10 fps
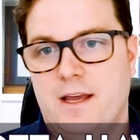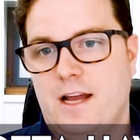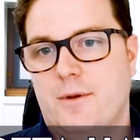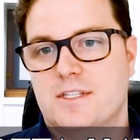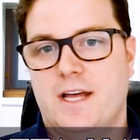
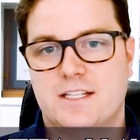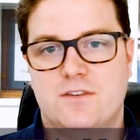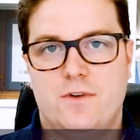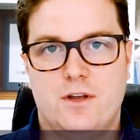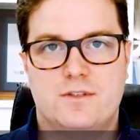Anyways, that's the
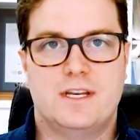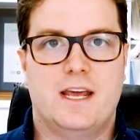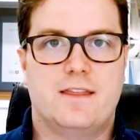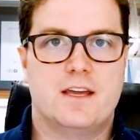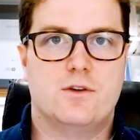video
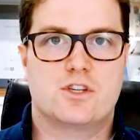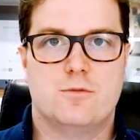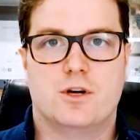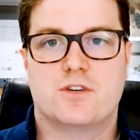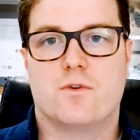today. Thank you so
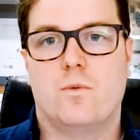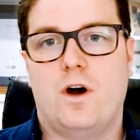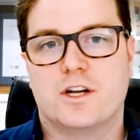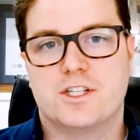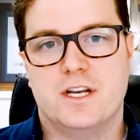much for
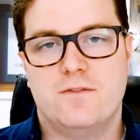watching.